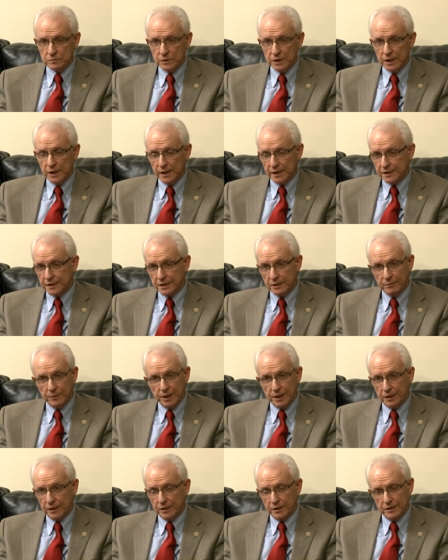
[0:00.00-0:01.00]
in Latin
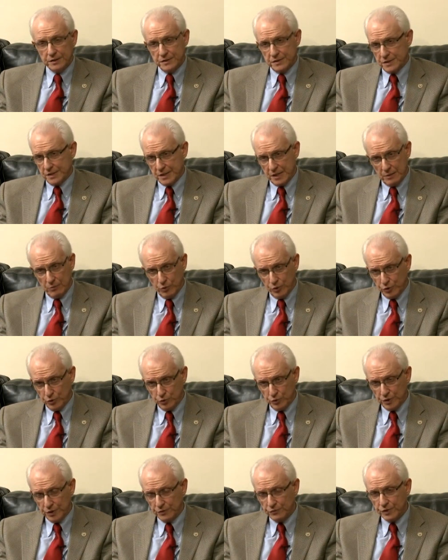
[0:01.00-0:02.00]
America is the same we
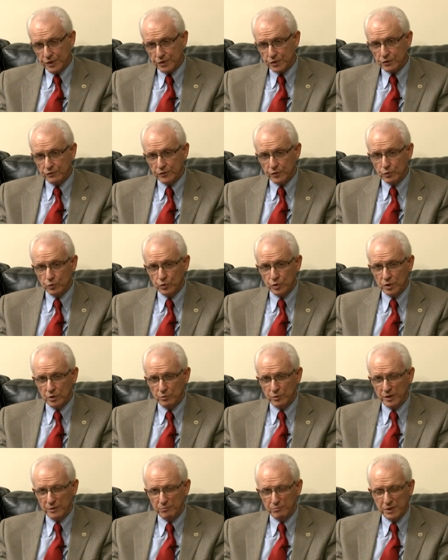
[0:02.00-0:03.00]
do in the rest of the
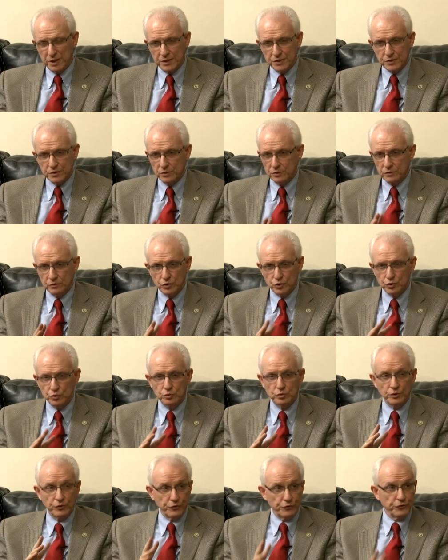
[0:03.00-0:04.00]
world. We are based on two
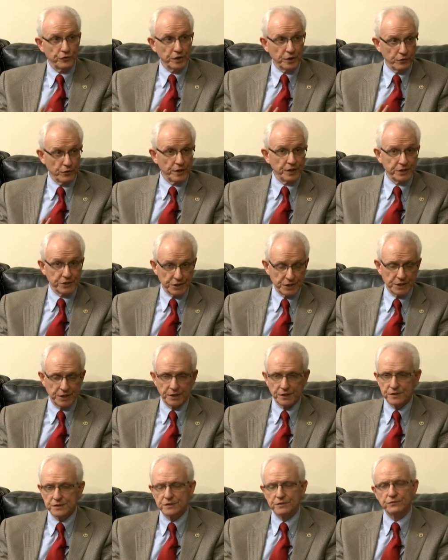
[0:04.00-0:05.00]
or three great
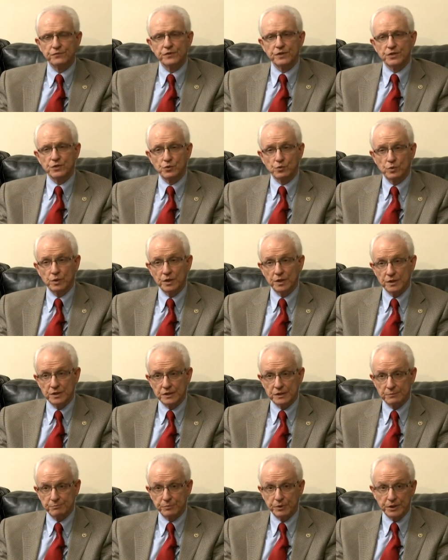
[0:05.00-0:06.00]
targets. The first one
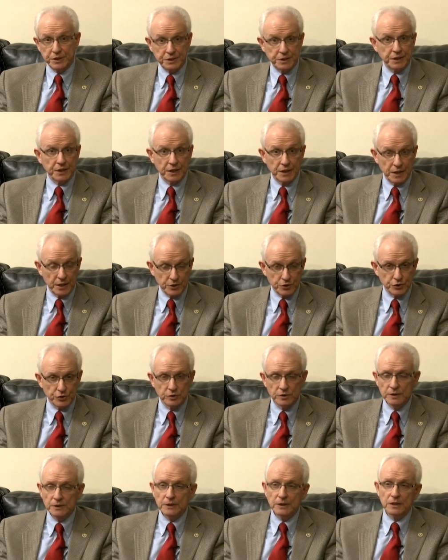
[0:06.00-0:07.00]
is political
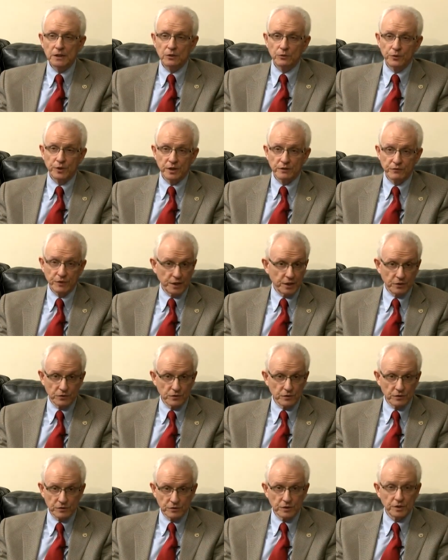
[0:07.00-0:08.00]
action. We are very
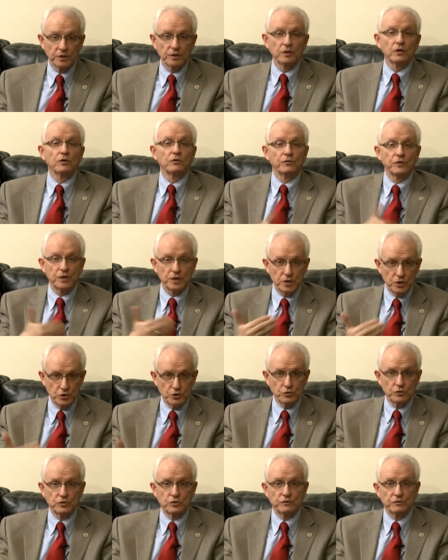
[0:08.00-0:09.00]
concerned of the
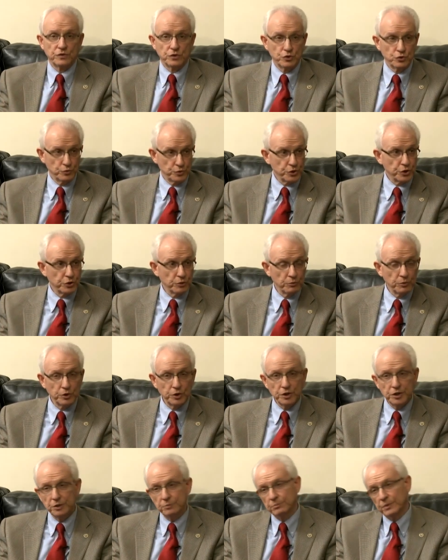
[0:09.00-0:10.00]
issues of the Jewish
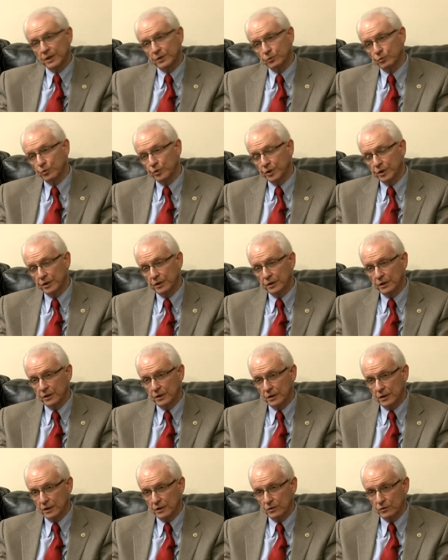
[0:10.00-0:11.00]
community, but we
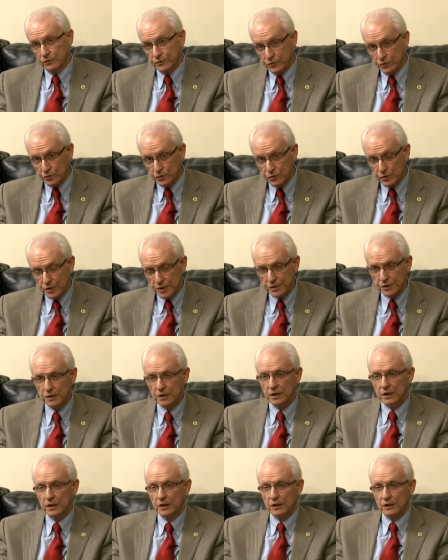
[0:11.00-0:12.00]
are, of course,
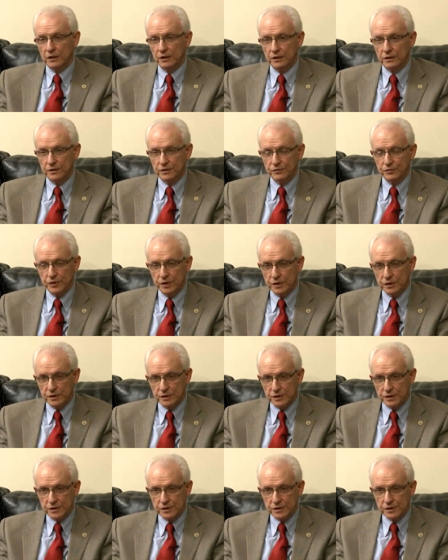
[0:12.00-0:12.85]
uh, defending